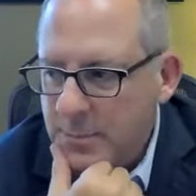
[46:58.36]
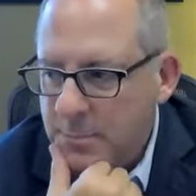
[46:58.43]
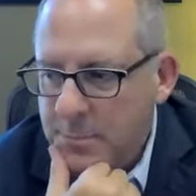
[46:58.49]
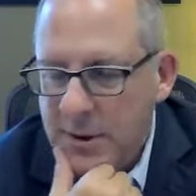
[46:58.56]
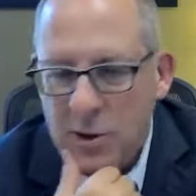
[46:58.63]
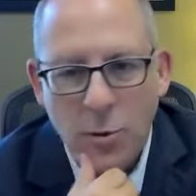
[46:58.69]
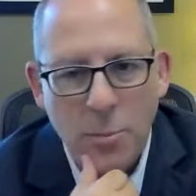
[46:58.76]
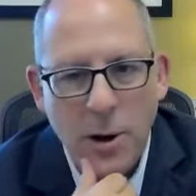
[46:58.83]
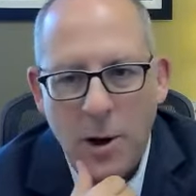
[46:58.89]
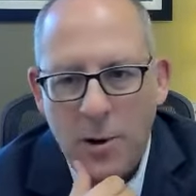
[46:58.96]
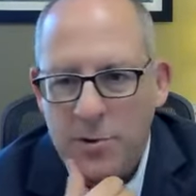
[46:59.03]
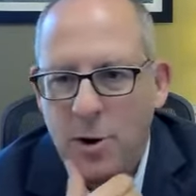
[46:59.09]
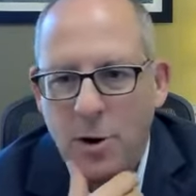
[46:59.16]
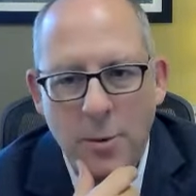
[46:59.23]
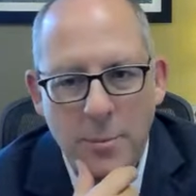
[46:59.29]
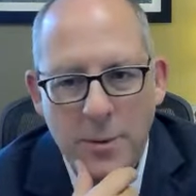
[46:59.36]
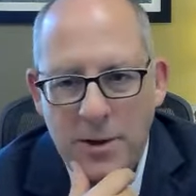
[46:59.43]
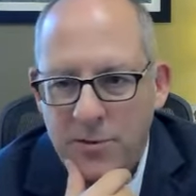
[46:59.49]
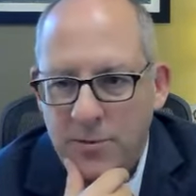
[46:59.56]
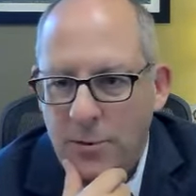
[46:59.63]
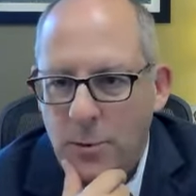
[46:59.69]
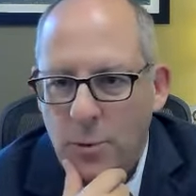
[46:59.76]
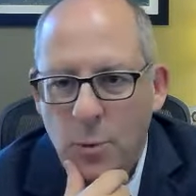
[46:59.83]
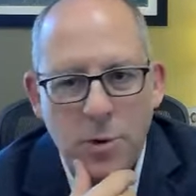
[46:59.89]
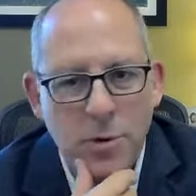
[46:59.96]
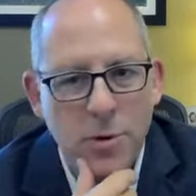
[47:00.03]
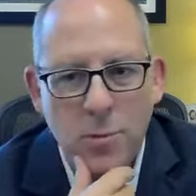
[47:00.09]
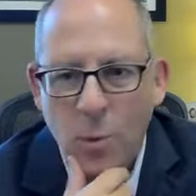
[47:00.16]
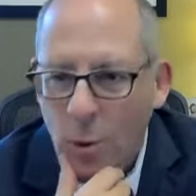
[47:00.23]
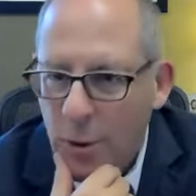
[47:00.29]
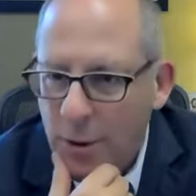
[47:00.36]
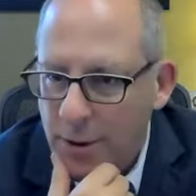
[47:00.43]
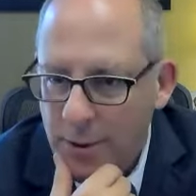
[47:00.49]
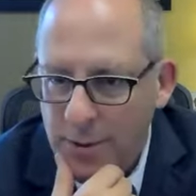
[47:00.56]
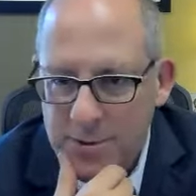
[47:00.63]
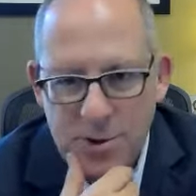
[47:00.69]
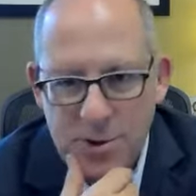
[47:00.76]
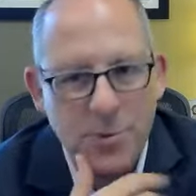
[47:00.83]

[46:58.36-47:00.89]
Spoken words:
pickleball tournaments for wounded warriors, you